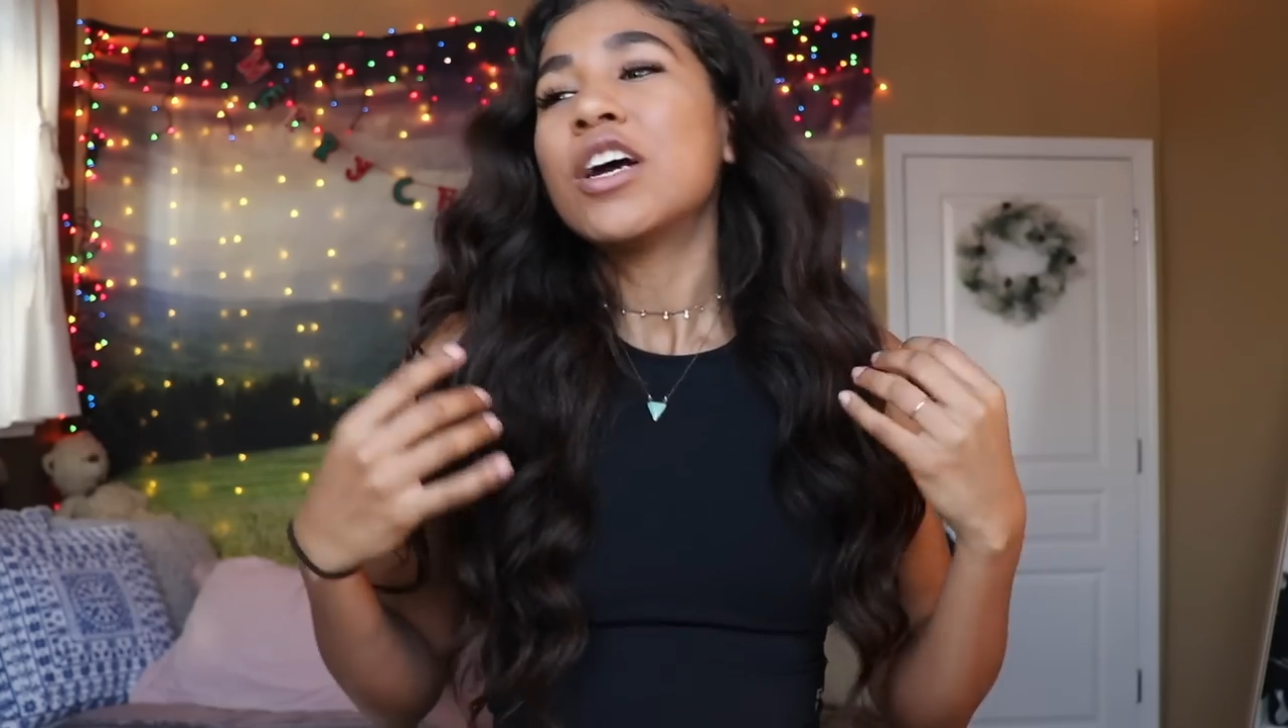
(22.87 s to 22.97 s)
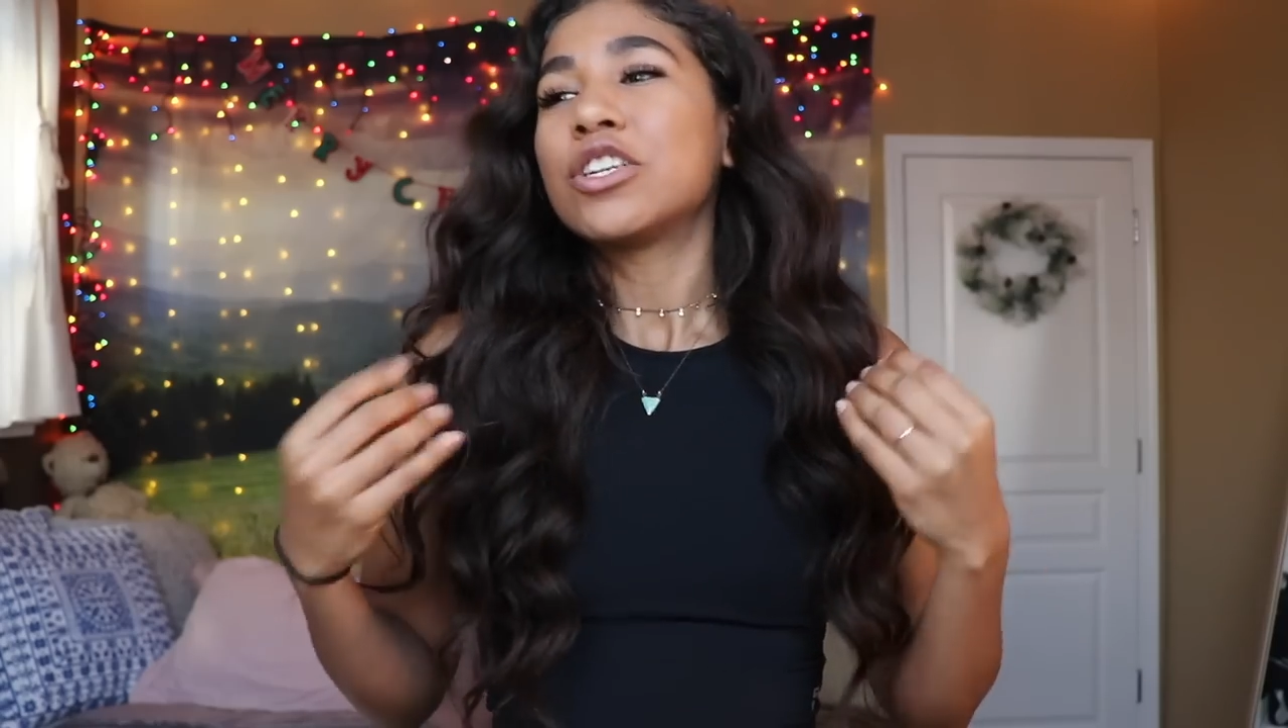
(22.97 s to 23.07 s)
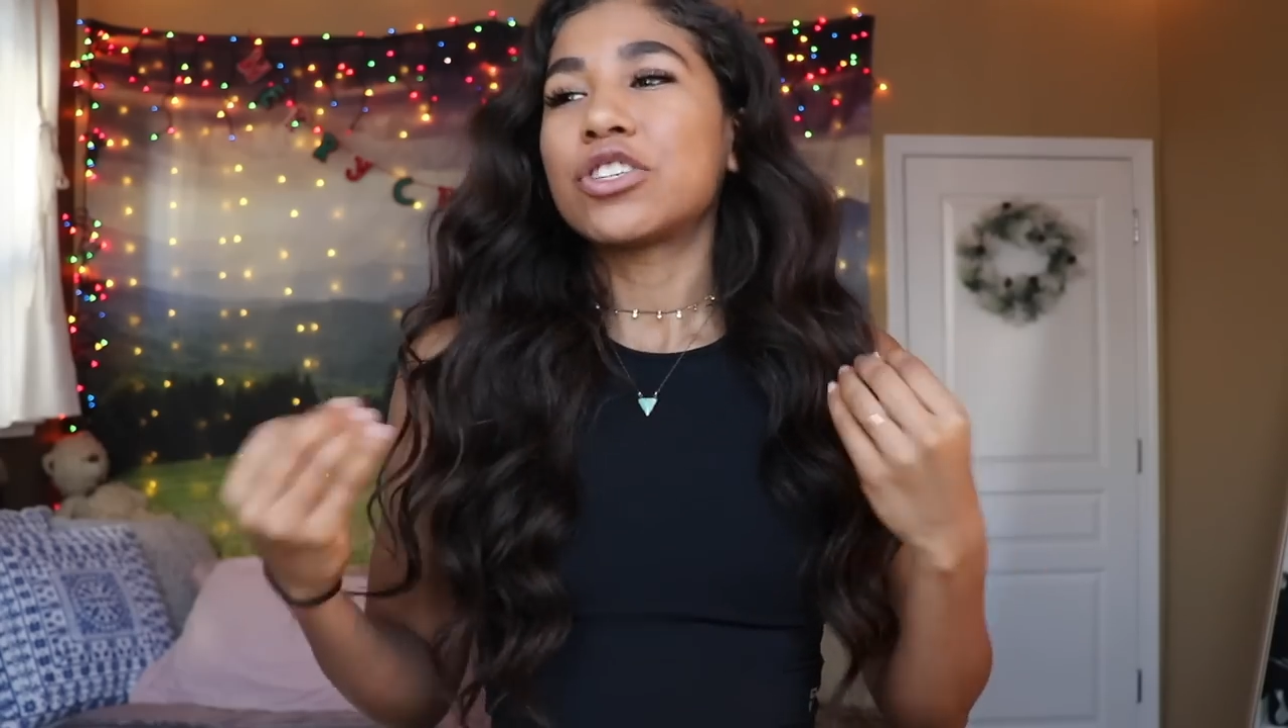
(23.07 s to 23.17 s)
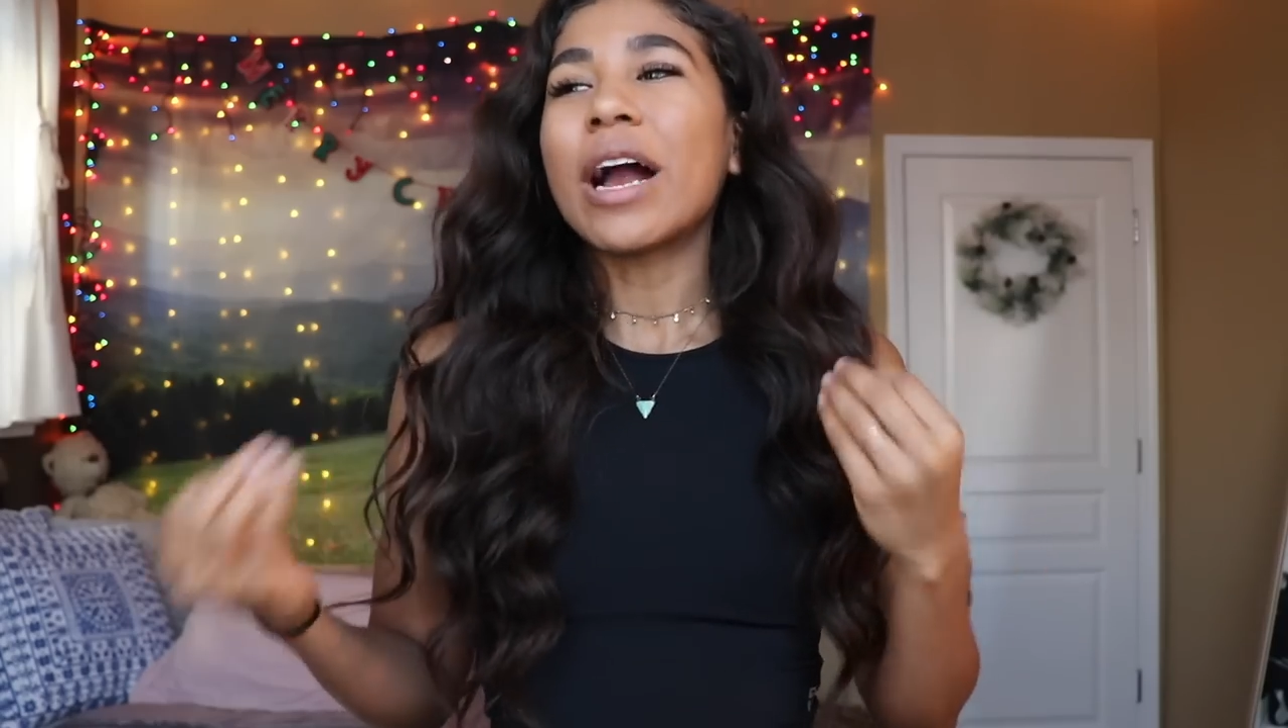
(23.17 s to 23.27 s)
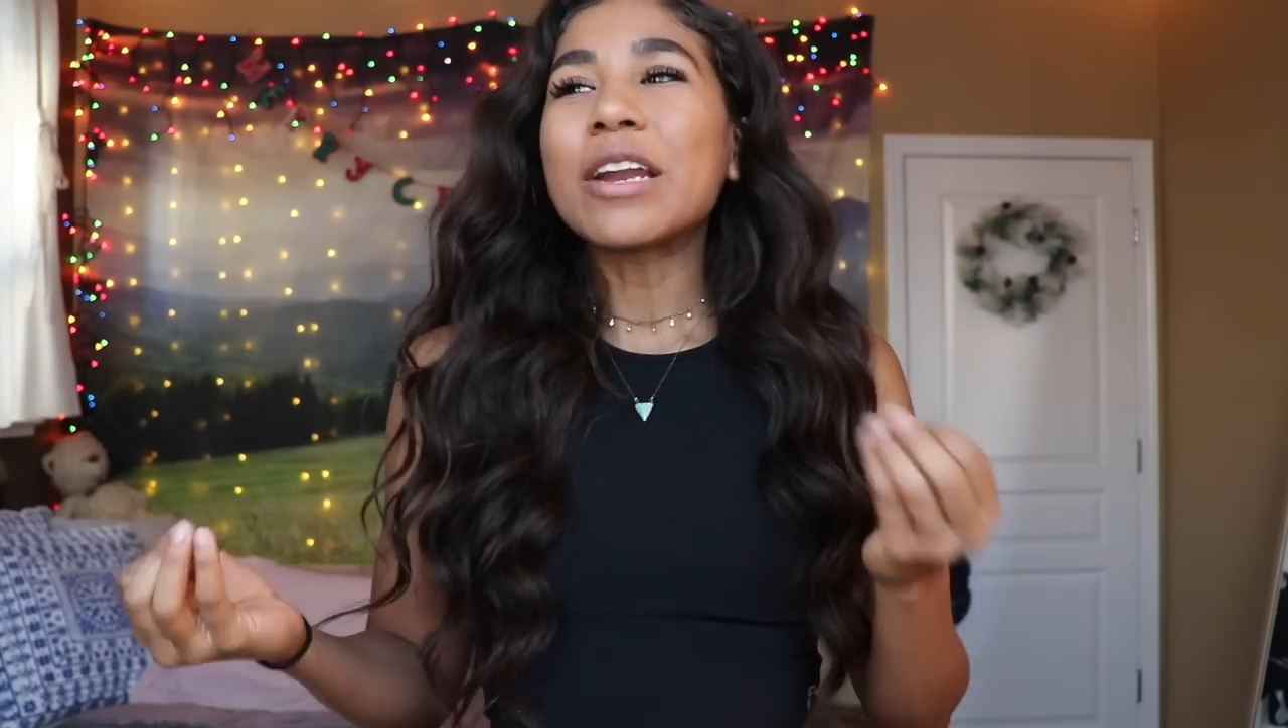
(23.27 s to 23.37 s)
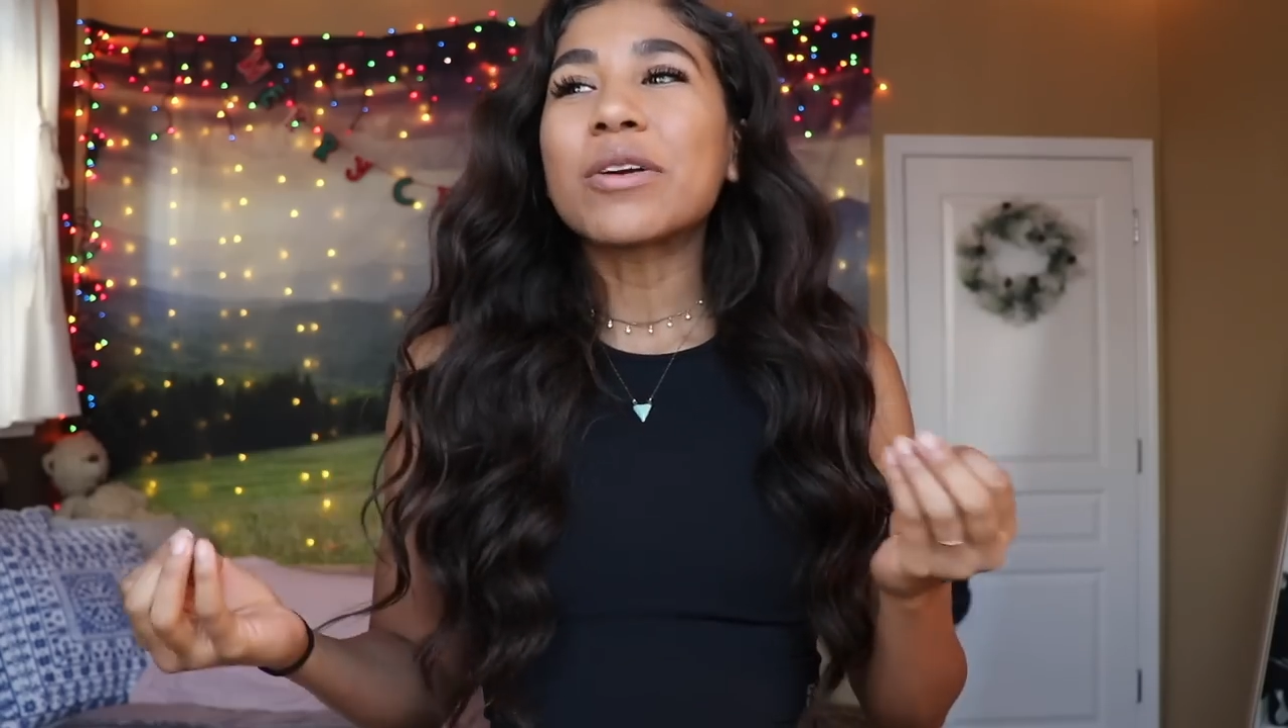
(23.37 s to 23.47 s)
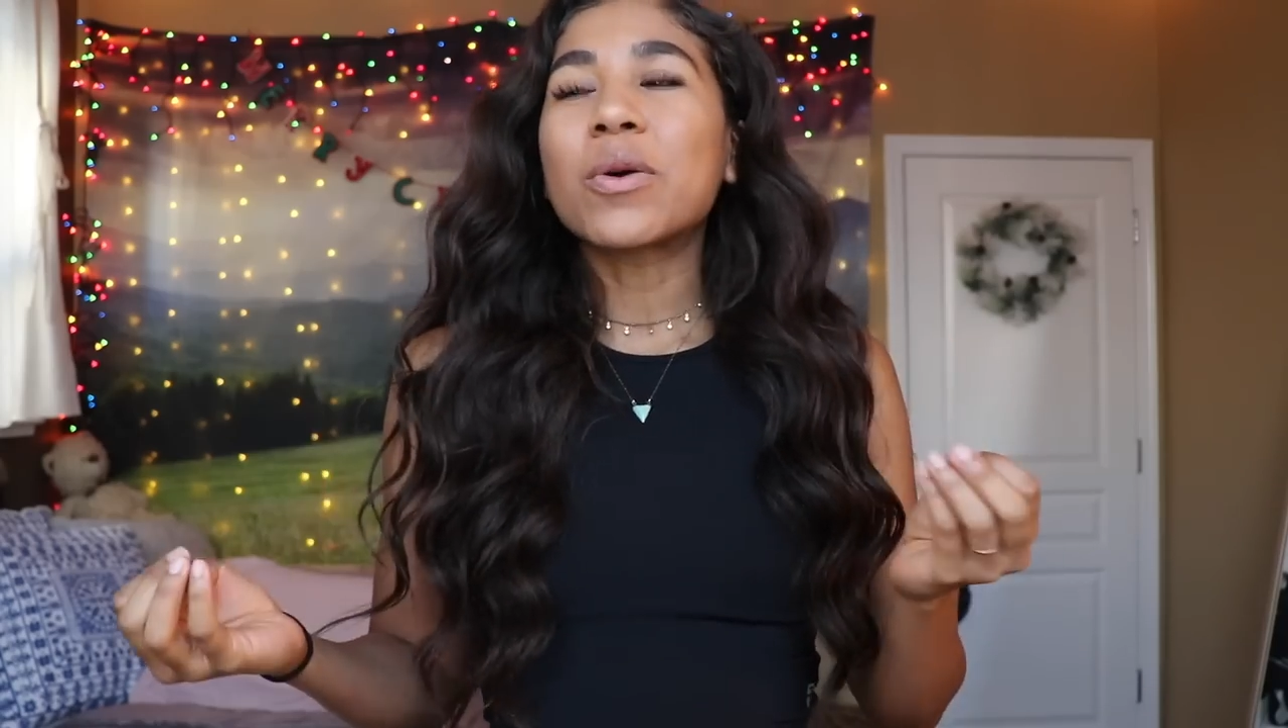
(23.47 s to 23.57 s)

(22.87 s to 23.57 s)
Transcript: trying to